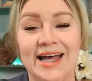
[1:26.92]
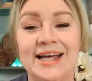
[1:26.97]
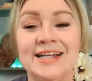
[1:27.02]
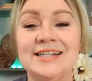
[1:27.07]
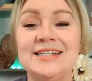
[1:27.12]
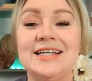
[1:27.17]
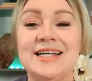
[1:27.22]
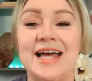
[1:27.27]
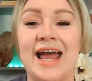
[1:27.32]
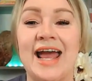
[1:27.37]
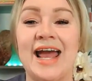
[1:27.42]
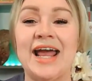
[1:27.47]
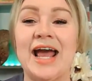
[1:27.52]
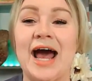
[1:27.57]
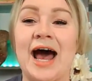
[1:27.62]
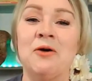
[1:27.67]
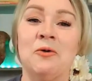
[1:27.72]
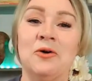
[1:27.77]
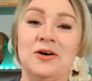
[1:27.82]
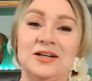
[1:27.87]
And today
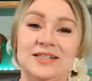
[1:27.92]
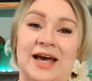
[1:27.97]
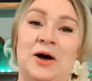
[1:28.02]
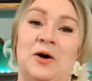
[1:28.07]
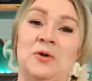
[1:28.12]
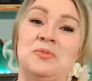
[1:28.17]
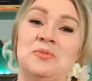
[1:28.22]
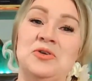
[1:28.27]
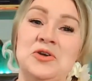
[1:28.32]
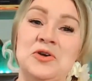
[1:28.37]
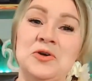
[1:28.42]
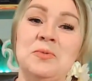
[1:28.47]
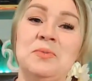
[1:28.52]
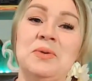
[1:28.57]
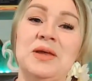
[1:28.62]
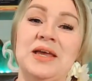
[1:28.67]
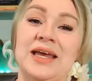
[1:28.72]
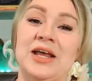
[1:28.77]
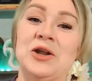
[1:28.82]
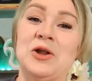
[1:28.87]
I want to help you
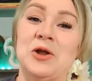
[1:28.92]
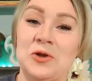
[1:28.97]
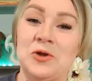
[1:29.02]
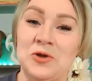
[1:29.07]
begin